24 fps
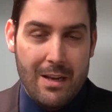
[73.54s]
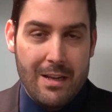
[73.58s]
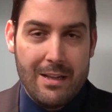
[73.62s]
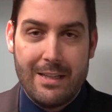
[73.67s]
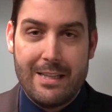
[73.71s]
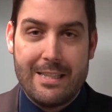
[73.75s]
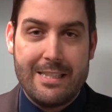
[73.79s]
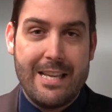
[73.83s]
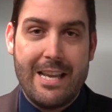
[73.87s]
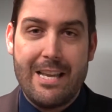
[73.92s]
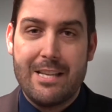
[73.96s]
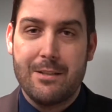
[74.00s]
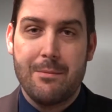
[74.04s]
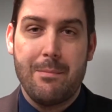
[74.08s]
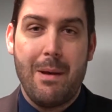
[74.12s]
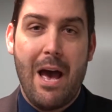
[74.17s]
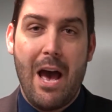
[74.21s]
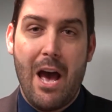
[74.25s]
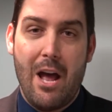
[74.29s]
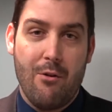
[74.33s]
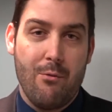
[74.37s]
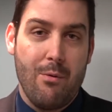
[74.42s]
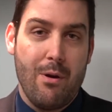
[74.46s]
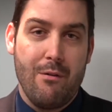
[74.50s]
let's say, some
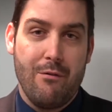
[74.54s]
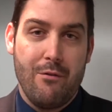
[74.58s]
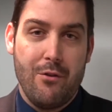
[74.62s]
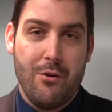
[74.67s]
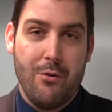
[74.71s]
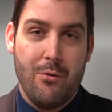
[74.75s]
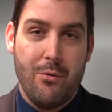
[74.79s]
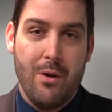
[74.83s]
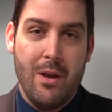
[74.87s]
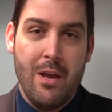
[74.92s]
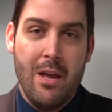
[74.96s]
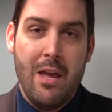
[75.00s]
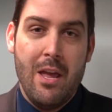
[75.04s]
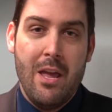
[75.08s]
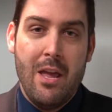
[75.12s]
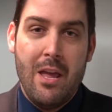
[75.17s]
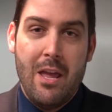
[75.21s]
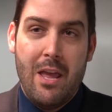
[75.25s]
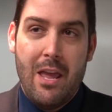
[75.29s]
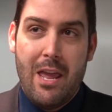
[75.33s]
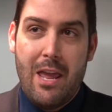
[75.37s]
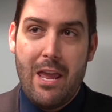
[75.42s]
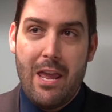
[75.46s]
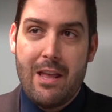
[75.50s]
ad revenue,
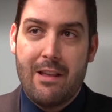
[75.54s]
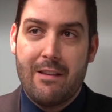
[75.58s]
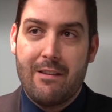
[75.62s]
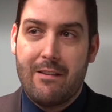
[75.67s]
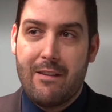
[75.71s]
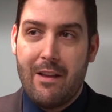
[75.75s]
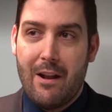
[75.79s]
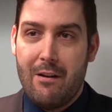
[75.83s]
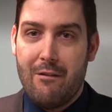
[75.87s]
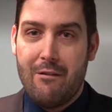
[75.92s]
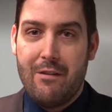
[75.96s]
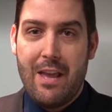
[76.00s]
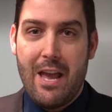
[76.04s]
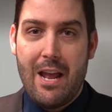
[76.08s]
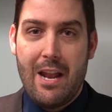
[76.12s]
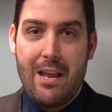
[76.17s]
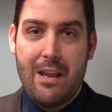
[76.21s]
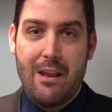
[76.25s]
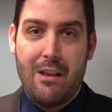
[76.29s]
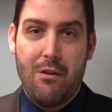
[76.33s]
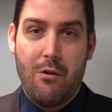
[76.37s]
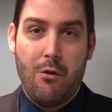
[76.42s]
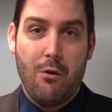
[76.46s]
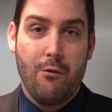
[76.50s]
instead of
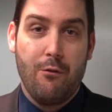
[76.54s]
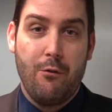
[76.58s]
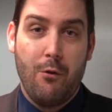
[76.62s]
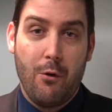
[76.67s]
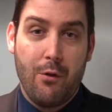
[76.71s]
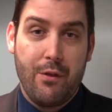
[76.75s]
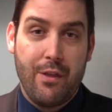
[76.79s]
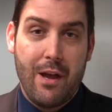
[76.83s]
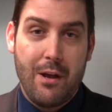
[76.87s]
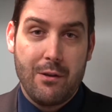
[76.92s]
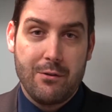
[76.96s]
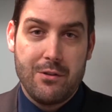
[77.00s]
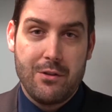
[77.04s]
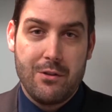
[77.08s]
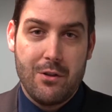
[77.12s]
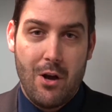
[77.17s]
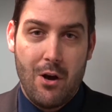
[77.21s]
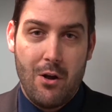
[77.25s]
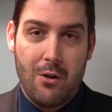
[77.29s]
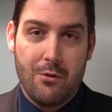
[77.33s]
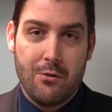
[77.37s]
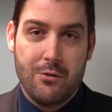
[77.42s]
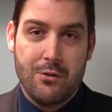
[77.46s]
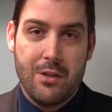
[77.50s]
getting your full
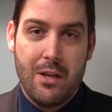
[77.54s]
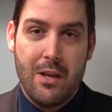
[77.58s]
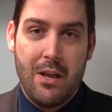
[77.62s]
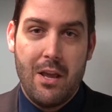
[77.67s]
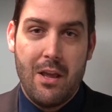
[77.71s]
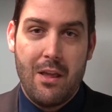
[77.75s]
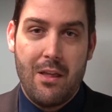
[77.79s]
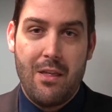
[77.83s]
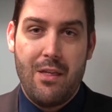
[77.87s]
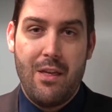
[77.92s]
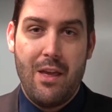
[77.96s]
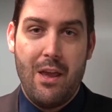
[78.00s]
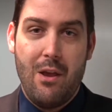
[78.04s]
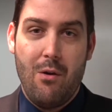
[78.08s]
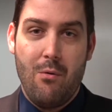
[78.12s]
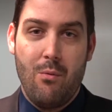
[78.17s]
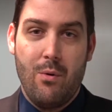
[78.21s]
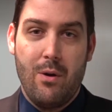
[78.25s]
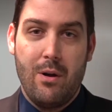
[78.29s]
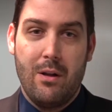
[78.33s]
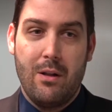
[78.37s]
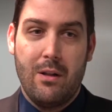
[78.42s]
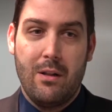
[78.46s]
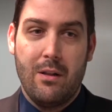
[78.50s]
$1,000, they
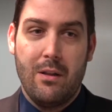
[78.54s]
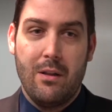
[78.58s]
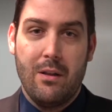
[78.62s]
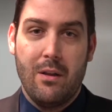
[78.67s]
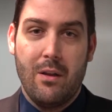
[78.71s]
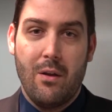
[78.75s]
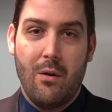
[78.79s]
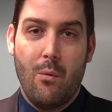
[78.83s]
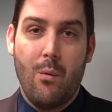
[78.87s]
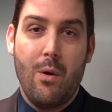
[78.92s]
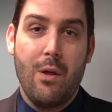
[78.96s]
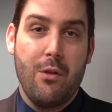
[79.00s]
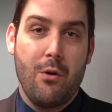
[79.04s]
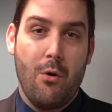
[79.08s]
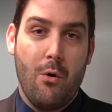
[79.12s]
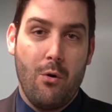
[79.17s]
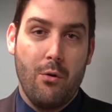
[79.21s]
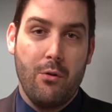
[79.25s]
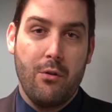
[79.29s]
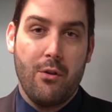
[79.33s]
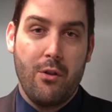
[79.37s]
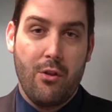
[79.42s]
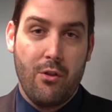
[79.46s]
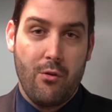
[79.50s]
will
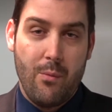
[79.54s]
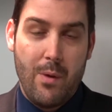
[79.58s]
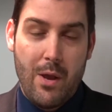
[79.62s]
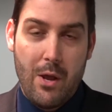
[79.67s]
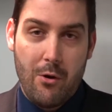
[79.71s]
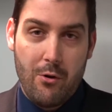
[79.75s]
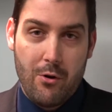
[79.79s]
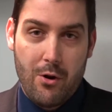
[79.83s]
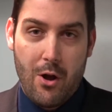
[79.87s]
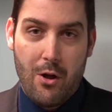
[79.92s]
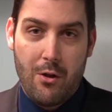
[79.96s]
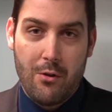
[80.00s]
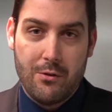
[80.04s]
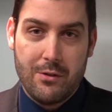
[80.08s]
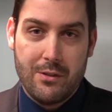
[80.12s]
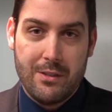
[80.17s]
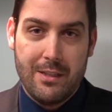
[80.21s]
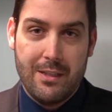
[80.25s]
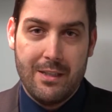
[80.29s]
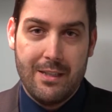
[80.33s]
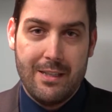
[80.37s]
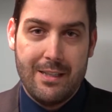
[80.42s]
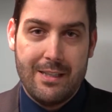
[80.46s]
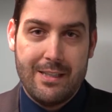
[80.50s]
withhold
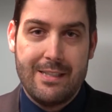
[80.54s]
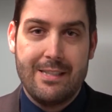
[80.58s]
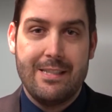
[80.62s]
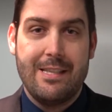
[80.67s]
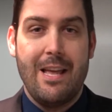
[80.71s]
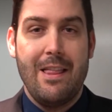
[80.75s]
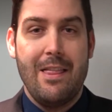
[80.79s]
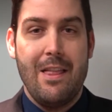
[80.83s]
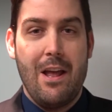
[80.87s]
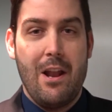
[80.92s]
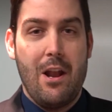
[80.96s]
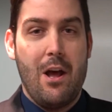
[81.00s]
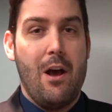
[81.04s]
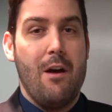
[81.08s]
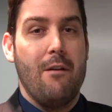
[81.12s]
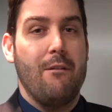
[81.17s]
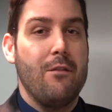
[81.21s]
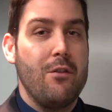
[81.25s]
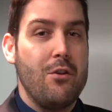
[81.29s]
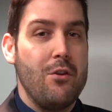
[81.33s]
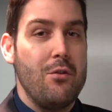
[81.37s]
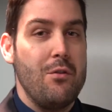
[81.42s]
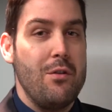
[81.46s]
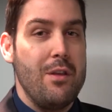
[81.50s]
$300, send that
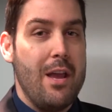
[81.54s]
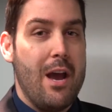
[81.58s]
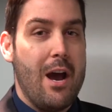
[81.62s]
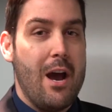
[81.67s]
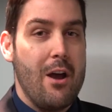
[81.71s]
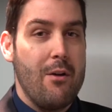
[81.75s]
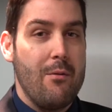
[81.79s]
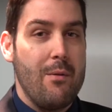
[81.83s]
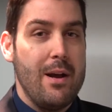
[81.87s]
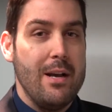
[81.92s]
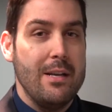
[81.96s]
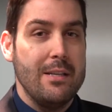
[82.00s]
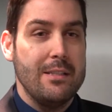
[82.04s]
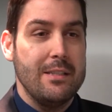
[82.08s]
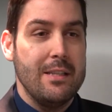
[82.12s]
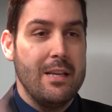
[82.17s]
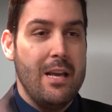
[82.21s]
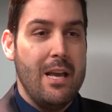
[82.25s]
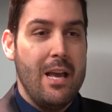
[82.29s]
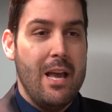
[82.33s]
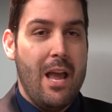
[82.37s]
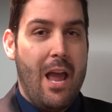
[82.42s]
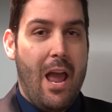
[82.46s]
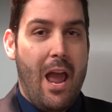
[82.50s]
off to the IRS,
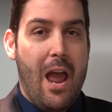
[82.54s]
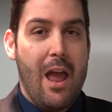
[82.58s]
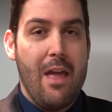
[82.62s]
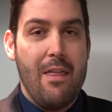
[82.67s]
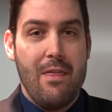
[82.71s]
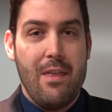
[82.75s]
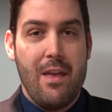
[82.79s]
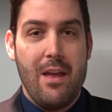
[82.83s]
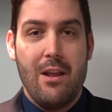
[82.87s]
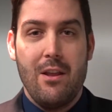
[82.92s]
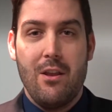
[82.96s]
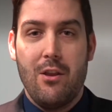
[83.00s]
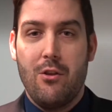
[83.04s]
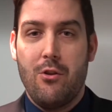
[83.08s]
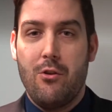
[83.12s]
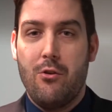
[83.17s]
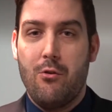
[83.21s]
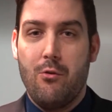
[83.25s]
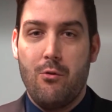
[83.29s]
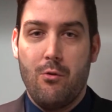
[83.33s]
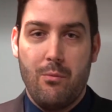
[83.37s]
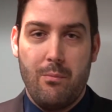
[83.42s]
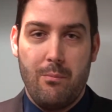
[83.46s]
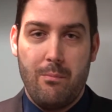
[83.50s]
and then
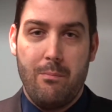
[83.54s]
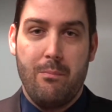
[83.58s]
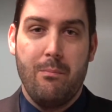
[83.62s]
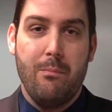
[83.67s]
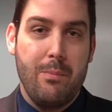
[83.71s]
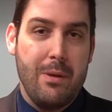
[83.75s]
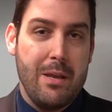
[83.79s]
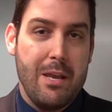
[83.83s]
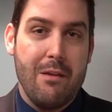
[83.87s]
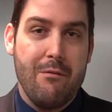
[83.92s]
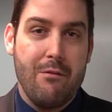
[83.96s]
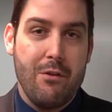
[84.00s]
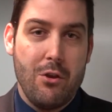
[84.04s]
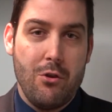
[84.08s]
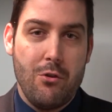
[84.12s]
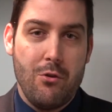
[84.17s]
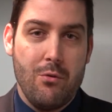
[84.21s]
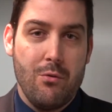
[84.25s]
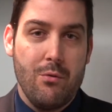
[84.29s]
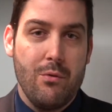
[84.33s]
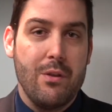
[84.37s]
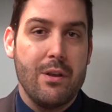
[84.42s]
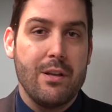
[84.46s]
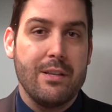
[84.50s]
you be giving
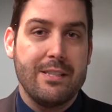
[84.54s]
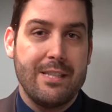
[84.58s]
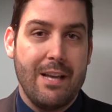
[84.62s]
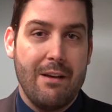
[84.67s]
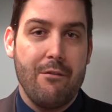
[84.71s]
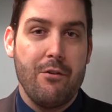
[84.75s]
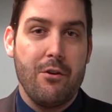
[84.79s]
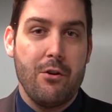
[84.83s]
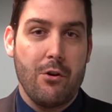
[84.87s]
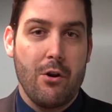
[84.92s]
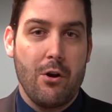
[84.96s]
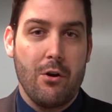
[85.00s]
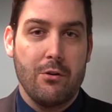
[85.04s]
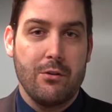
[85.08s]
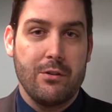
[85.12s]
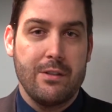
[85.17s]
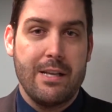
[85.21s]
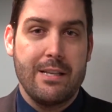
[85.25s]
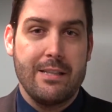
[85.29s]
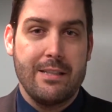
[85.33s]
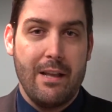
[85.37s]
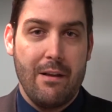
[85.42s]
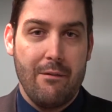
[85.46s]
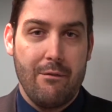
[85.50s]
you the $700
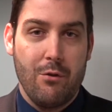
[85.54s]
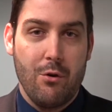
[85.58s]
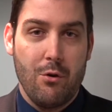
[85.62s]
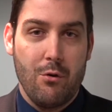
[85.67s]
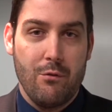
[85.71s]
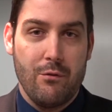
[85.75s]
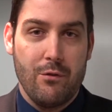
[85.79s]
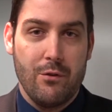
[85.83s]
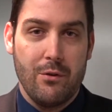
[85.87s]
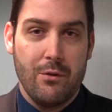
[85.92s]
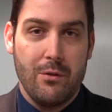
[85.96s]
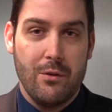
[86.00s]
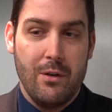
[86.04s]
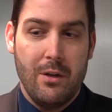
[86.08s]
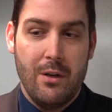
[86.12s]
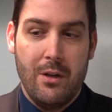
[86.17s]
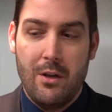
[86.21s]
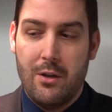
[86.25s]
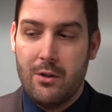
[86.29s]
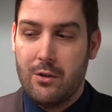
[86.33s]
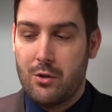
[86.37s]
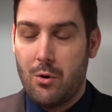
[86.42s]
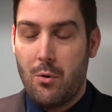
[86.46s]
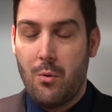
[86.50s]
that's left over.
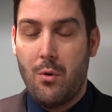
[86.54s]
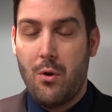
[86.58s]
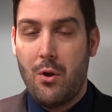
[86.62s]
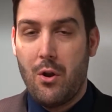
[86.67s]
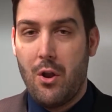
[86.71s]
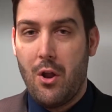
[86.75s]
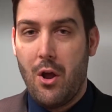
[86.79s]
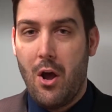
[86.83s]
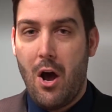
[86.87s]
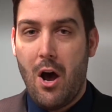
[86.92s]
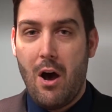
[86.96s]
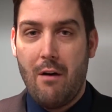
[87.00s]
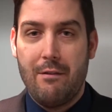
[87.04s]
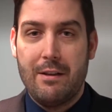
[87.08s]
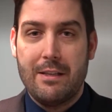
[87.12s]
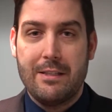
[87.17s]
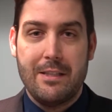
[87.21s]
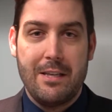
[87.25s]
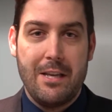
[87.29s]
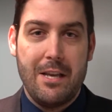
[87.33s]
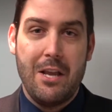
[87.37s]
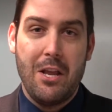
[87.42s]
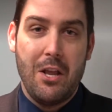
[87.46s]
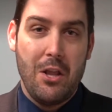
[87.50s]
So
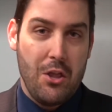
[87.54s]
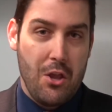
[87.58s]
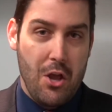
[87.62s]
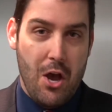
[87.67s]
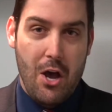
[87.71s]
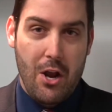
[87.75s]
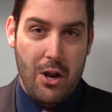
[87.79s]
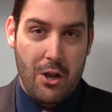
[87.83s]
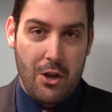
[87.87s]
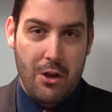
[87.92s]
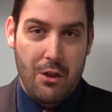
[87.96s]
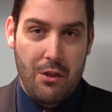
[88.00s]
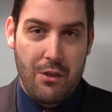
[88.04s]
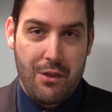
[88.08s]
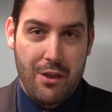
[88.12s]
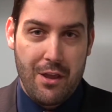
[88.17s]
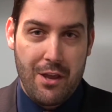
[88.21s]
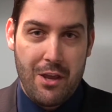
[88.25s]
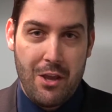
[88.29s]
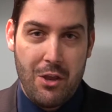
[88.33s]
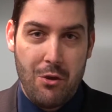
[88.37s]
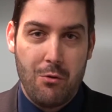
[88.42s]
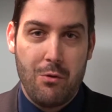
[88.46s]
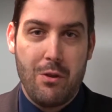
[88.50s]
obviously not a good
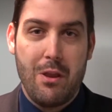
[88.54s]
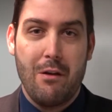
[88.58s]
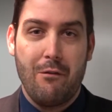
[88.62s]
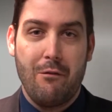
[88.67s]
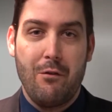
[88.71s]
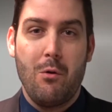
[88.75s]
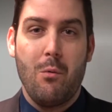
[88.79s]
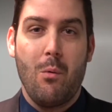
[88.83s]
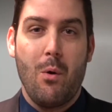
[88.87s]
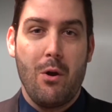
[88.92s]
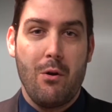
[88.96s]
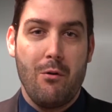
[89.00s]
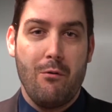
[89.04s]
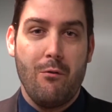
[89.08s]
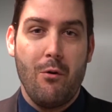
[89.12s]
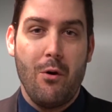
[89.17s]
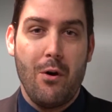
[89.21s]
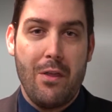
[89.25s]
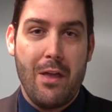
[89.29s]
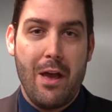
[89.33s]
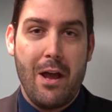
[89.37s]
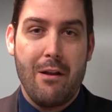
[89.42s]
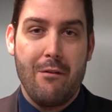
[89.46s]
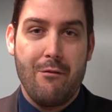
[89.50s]
thing. You definitely want to
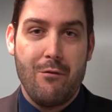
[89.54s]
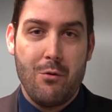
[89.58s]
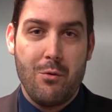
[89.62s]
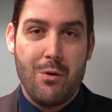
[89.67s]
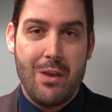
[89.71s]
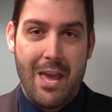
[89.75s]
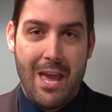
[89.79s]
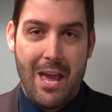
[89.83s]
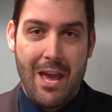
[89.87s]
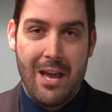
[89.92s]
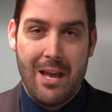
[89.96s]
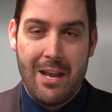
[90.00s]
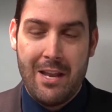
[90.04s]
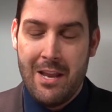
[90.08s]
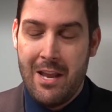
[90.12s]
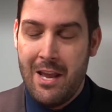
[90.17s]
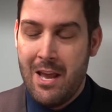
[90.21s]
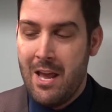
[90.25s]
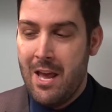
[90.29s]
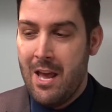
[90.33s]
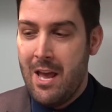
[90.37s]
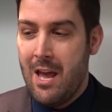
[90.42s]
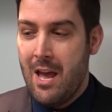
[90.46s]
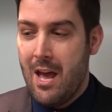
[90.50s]
avoid that if you can.
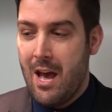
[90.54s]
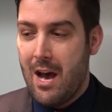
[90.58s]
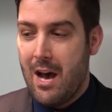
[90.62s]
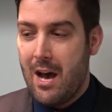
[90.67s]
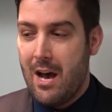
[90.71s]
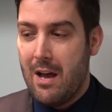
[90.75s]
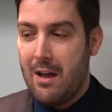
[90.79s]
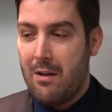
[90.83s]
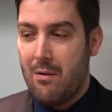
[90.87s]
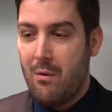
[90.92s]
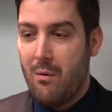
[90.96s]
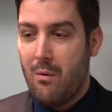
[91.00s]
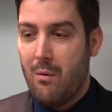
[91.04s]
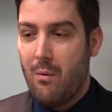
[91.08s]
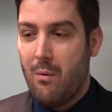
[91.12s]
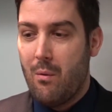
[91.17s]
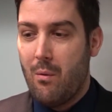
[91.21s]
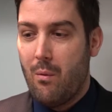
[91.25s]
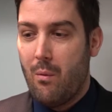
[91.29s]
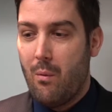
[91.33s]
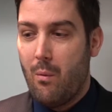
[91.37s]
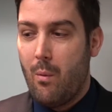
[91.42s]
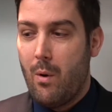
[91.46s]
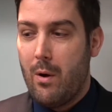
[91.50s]
What
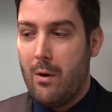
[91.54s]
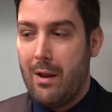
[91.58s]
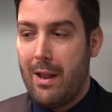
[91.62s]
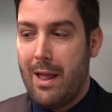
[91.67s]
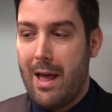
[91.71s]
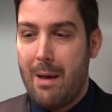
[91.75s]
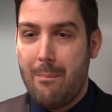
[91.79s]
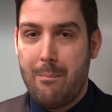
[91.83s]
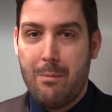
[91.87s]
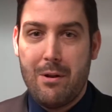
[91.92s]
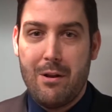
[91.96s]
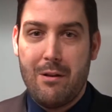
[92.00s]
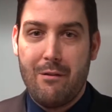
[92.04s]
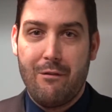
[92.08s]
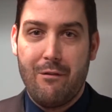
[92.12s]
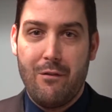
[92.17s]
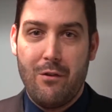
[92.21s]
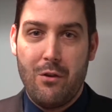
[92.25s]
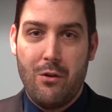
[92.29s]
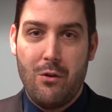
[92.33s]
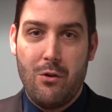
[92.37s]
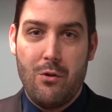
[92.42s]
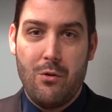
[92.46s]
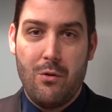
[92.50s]
will happen
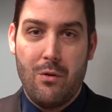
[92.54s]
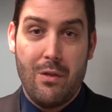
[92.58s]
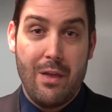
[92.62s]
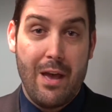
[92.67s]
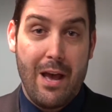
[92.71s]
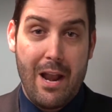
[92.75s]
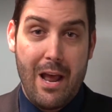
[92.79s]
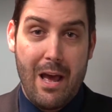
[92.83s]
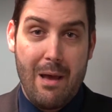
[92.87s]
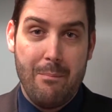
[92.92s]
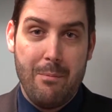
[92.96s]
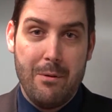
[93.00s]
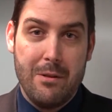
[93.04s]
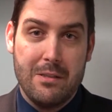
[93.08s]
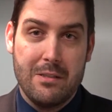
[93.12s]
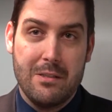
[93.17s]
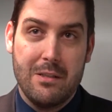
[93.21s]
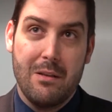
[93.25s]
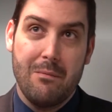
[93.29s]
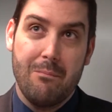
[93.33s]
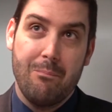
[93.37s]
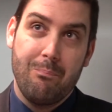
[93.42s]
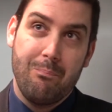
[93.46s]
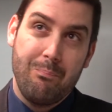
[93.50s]
if that
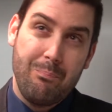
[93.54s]
happens?